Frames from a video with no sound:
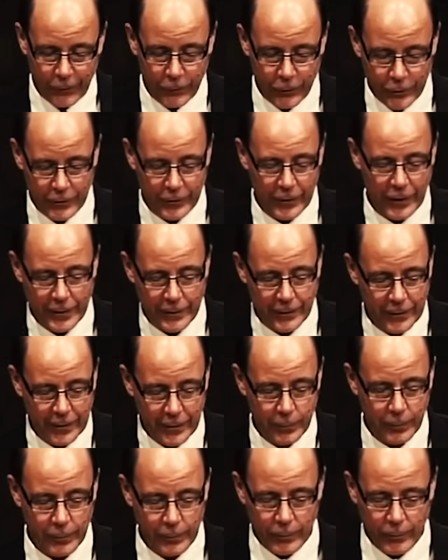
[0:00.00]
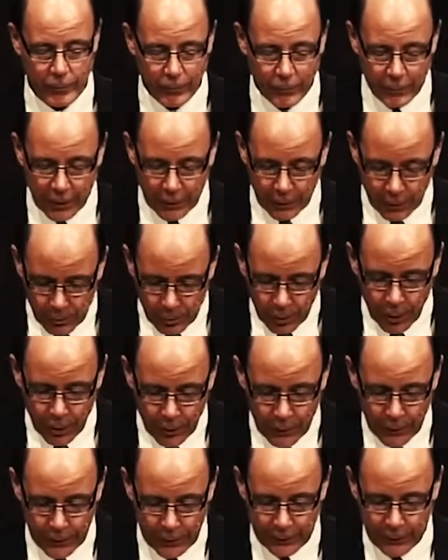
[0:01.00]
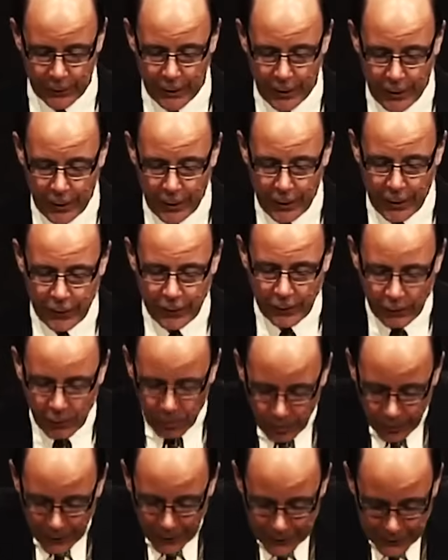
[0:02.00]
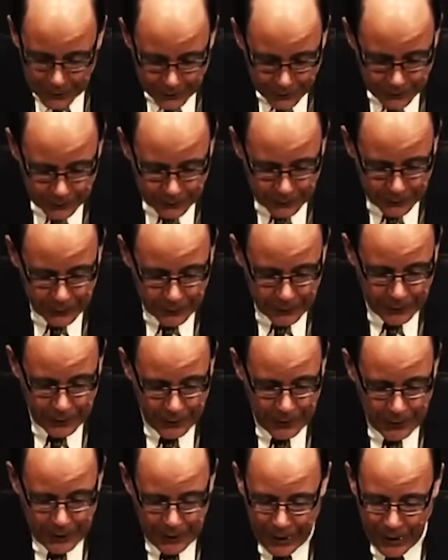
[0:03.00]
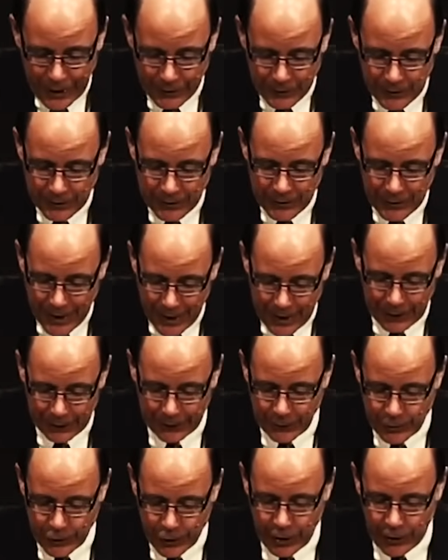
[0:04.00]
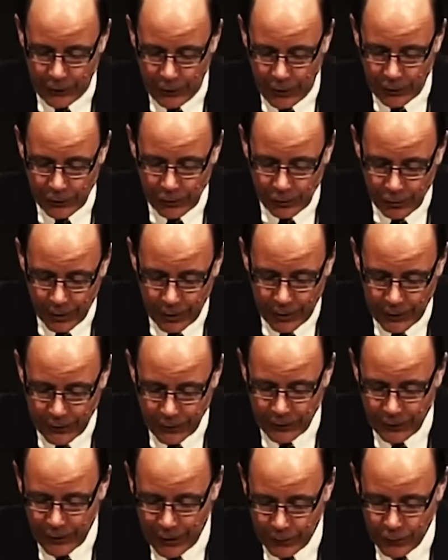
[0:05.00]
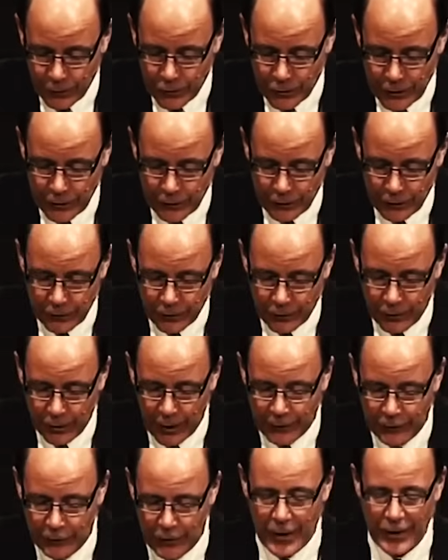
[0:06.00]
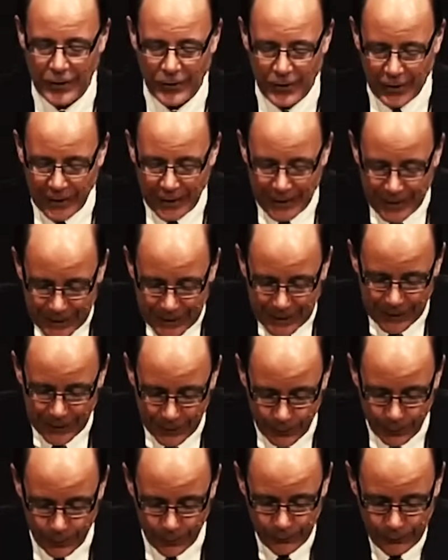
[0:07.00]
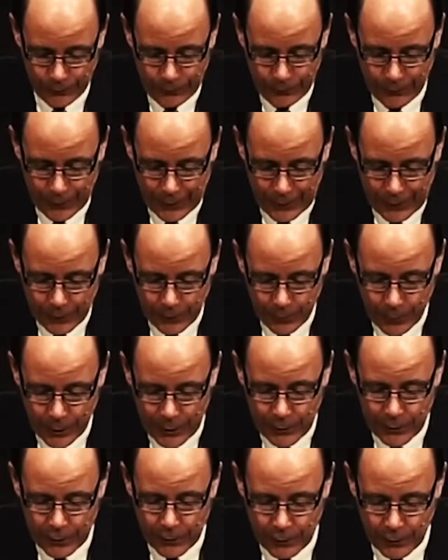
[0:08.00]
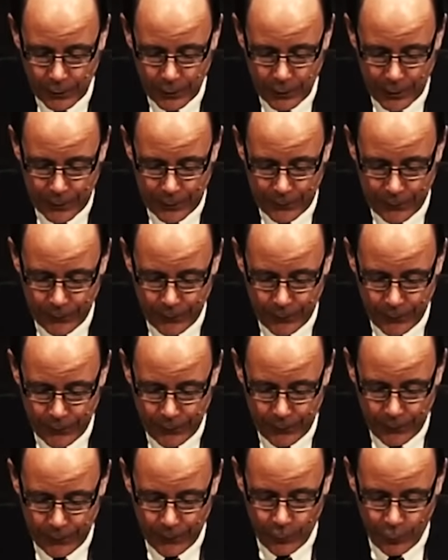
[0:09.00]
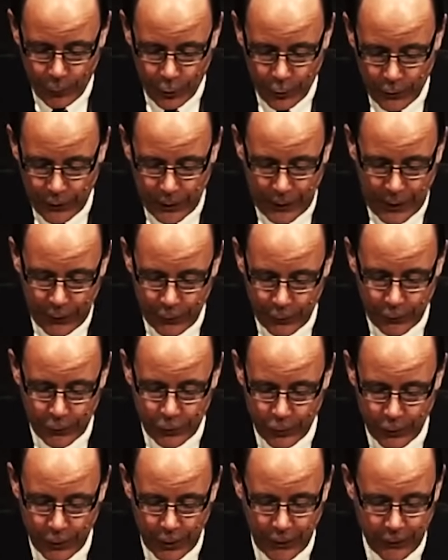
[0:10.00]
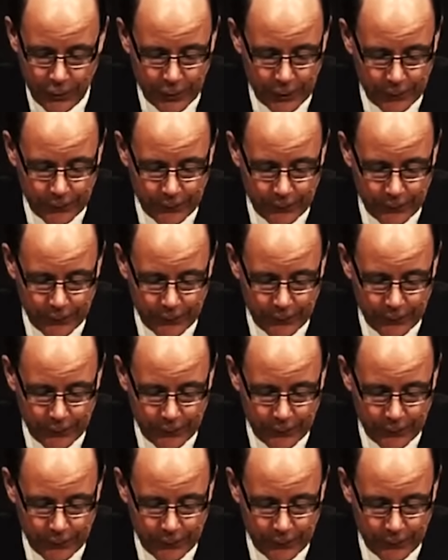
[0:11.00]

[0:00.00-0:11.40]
Verse 18, but grow in the grace and the knowledge of our Lord and Savior Jesus Christ. To him be the glory, both now and forever.